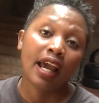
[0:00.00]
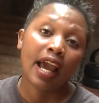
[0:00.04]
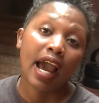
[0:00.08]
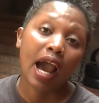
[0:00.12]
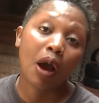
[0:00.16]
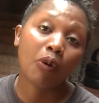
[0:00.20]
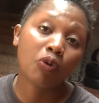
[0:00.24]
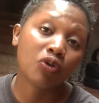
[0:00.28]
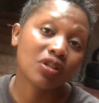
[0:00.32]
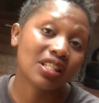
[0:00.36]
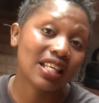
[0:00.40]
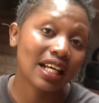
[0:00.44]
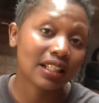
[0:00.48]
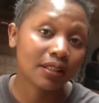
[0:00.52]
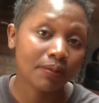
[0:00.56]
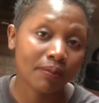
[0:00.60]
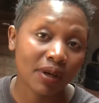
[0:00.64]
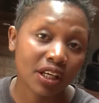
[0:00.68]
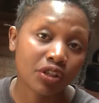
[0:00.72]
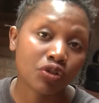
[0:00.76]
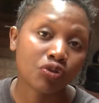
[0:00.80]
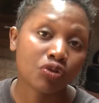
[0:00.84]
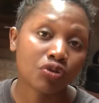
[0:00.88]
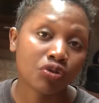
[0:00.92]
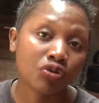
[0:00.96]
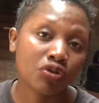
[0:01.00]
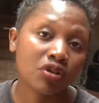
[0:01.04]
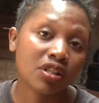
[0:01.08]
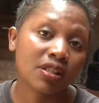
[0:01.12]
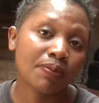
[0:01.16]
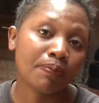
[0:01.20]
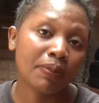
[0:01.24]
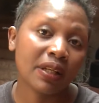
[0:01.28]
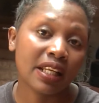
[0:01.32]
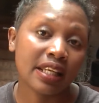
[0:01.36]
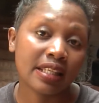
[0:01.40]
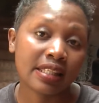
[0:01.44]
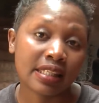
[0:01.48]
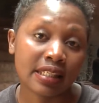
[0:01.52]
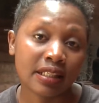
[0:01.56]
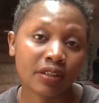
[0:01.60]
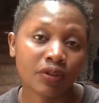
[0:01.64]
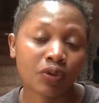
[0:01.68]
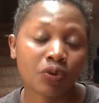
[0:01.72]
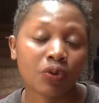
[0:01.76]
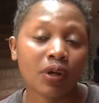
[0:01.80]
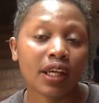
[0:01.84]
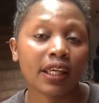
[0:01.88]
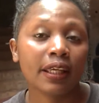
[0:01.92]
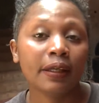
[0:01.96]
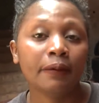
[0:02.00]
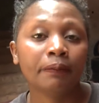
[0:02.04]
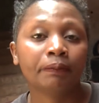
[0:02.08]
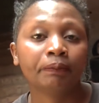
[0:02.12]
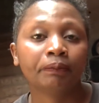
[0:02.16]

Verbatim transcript: I was at my shosho's place in Roy.